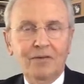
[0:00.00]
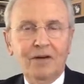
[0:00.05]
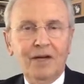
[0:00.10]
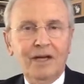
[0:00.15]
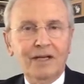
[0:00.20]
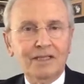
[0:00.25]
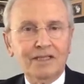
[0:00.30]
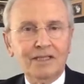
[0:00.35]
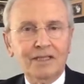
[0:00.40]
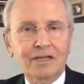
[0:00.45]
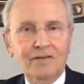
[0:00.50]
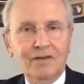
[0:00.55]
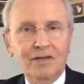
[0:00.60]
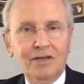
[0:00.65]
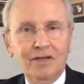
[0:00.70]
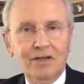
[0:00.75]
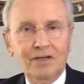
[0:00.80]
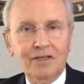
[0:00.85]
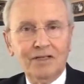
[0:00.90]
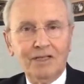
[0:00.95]
Well, I discovered
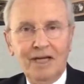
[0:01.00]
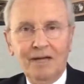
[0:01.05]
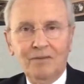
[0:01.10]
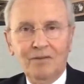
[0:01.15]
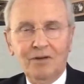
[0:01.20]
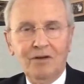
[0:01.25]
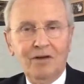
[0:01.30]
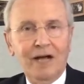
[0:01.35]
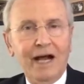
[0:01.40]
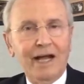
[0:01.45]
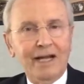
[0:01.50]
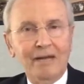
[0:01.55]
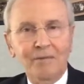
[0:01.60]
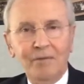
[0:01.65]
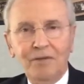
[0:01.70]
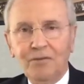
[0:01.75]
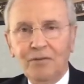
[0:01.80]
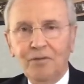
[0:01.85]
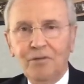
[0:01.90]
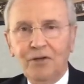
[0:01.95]
a long time ago. I
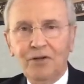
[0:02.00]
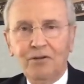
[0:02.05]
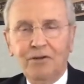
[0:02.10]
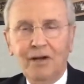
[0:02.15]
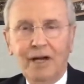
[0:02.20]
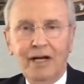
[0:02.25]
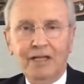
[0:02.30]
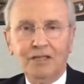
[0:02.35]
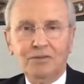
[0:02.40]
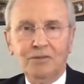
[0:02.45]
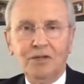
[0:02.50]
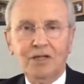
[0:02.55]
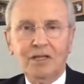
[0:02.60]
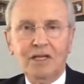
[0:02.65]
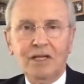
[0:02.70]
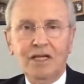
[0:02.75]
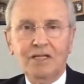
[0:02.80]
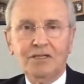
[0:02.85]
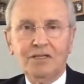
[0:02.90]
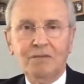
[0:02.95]
come in from the garage with the
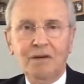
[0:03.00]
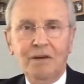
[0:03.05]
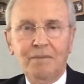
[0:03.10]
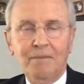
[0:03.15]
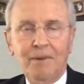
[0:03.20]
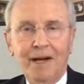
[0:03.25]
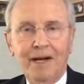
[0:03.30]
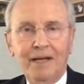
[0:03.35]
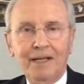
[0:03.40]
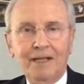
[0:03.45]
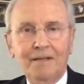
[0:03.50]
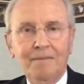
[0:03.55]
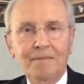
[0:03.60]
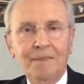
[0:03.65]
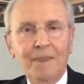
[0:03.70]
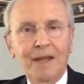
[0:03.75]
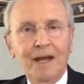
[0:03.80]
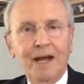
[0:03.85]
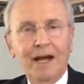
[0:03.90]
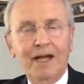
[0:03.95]
keys in my pocket.
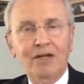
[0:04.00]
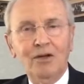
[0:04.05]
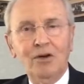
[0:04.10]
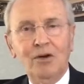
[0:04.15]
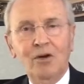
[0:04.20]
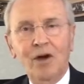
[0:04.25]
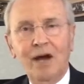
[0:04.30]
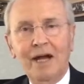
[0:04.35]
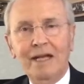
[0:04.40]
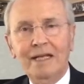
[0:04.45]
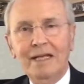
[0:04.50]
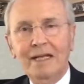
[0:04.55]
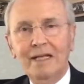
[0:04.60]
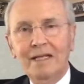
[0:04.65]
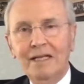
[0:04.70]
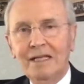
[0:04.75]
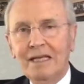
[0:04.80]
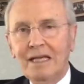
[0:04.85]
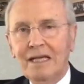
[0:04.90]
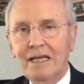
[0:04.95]
I know I
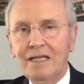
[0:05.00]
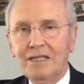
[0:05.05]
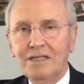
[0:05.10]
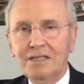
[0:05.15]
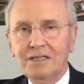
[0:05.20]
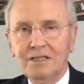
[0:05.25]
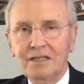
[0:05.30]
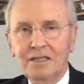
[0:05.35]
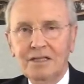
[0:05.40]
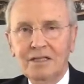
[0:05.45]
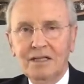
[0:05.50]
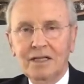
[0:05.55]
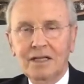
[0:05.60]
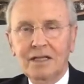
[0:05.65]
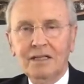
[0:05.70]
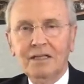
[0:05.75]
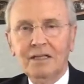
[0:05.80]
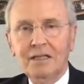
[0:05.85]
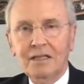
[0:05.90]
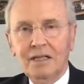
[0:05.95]
need the keys
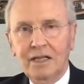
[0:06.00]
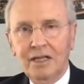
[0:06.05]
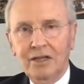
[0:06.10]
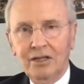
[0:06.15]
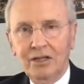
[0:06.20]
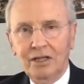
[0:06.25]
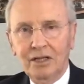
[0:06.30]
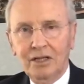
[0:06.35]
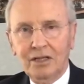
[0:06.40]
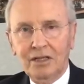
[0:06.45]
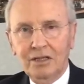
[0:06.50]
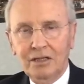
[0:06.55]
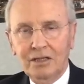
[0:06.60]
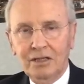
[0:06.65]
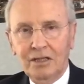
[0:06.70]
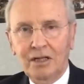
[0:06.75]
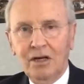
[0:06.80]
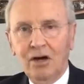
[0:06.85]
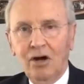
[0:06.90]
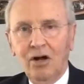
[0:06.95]
in the
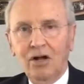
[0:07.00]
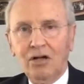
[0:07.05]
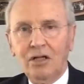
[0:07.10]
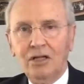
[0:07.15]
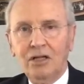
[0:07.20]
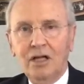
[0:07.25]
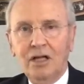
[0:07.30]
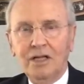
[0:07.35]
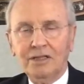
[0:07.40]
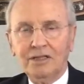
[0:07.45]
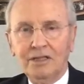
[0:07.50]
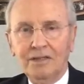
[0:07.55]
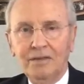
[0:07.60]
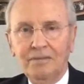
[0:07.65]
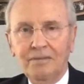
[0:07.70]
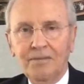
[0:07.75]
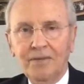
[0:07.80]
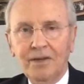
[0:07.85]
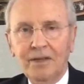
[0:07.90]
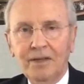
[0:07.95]
hall closet
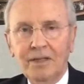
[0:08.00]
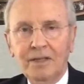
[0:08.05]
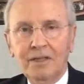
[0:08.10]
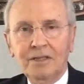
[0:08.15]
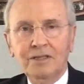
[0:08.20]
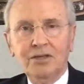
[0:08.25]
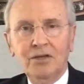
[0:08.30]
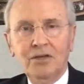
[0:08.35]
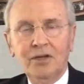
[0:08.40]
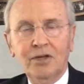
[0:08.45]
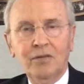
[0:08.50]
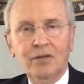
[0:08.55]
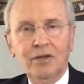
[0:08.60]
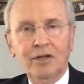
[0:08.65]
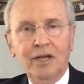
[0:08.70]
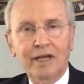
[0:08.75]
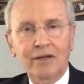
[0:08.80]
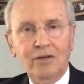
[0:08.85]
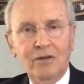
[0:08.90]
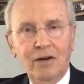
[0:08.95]
so that
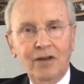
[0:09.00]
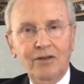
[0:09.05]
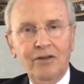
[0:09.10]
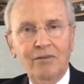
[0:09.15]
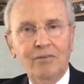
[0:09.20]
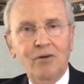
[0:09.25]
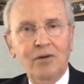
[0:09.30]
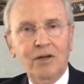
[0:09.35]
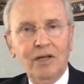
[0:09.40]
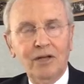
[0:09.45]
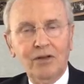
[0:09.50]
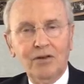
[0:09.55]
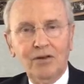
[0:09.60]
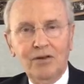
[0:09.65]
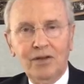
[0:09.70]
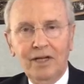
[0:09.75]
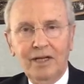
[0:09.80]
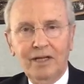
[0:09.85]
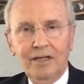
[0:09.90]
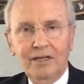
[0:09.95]
when I go out in the morning, they're
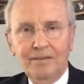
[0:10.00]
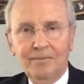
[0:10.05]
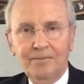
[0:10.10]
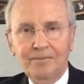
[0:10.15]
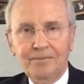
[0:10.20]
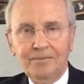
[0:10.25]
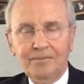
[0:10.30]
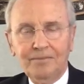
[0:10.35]
there.